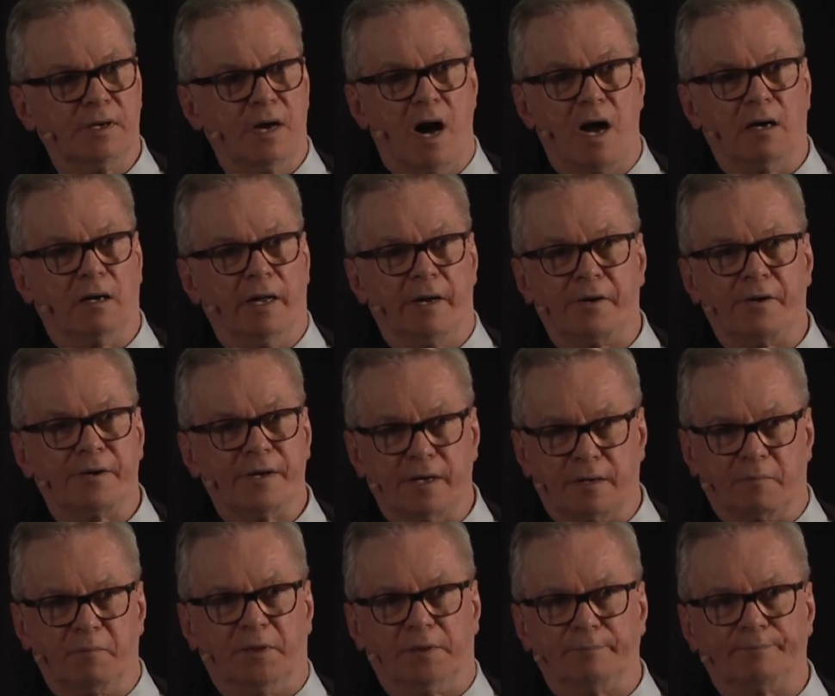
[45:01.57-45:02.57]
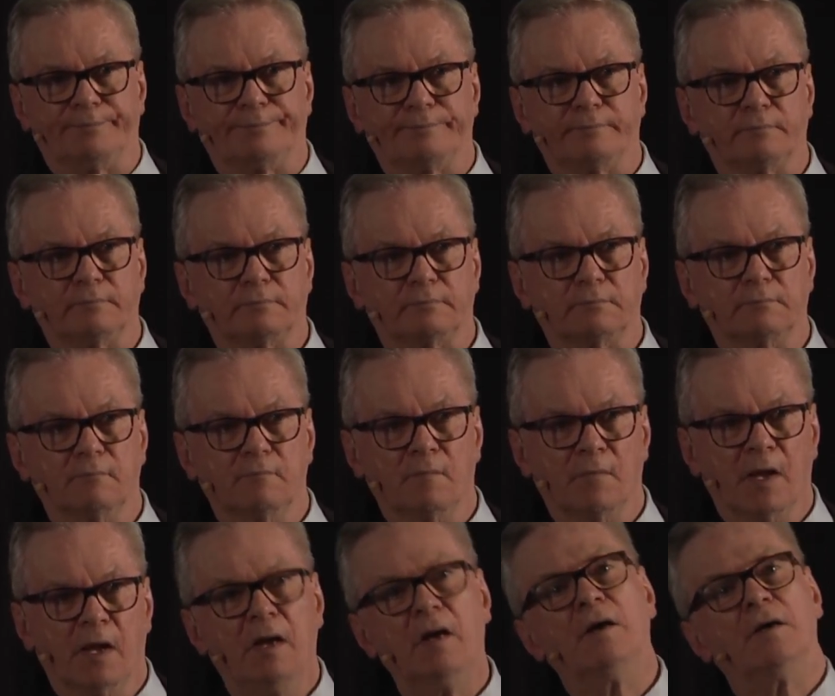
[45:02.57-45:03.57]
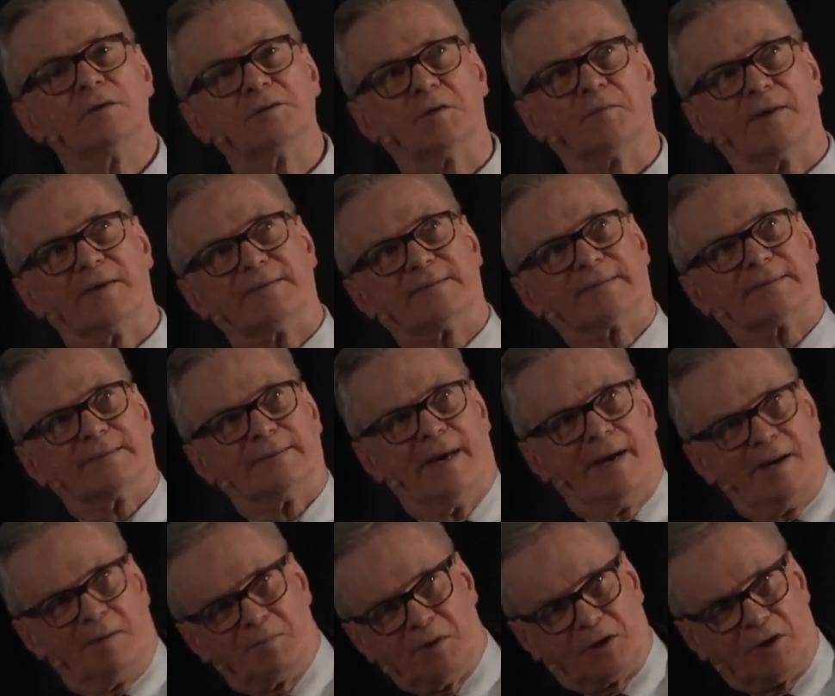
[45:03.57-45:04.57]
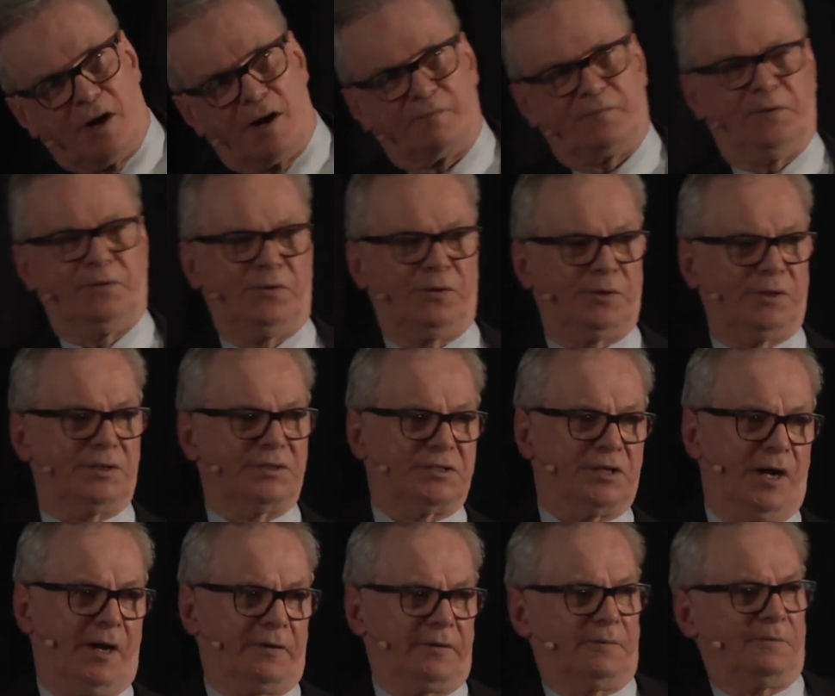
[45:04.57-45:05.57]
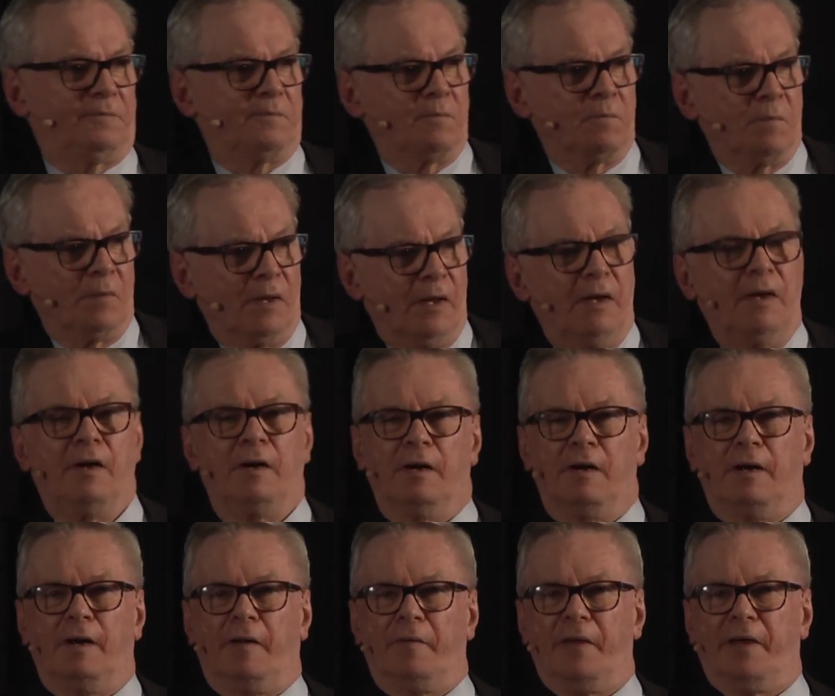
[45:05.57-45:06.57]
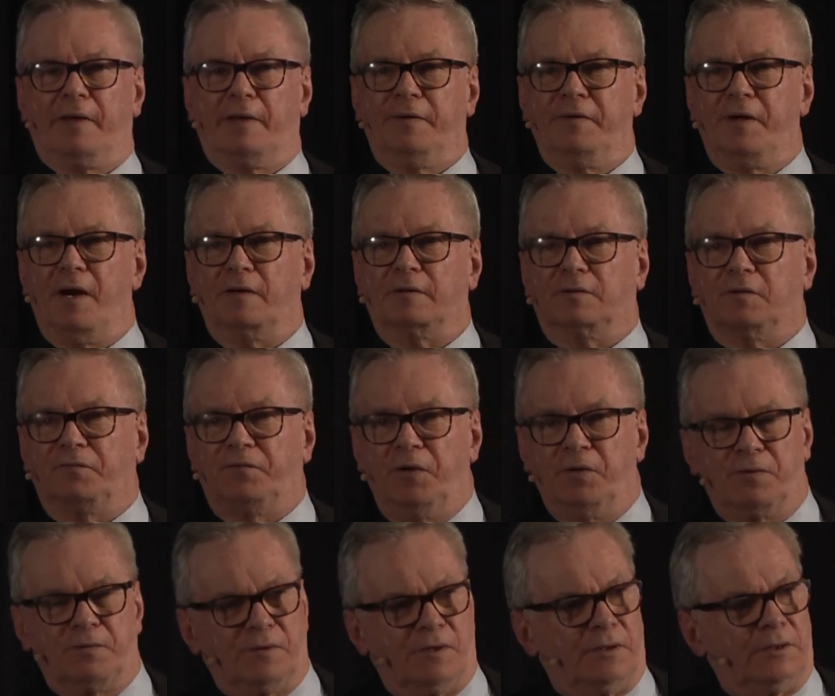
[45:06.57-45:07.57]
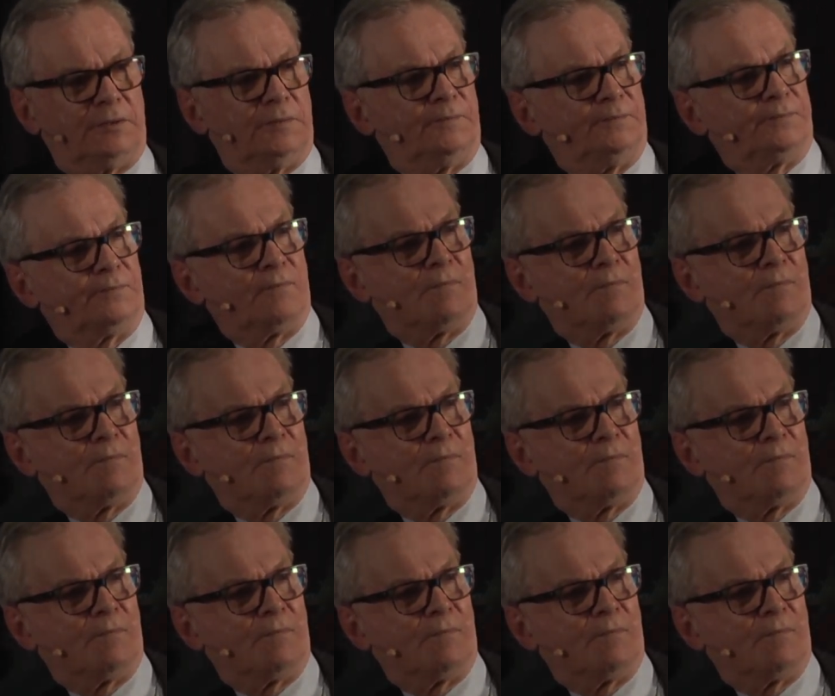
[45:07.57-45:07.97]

not Leonard Hickman. So they slam the coffin door shut, and they conduct the funeral